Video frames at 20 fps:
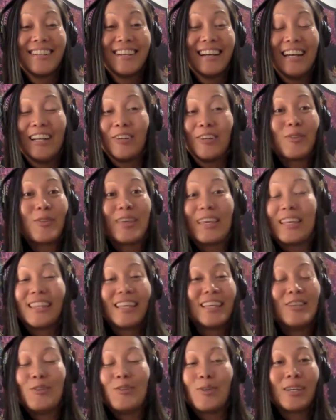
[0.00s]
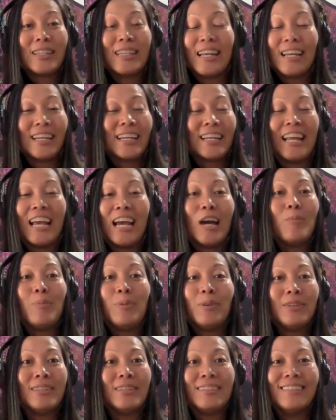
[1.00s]
I don't think that that can
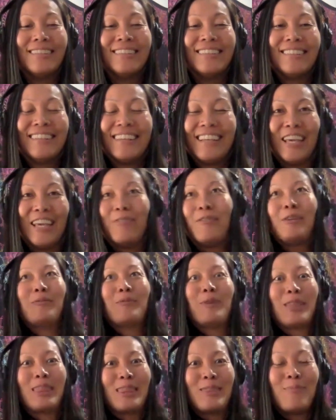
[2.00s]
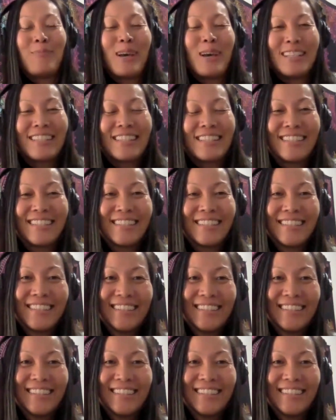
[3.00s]
happen even with the best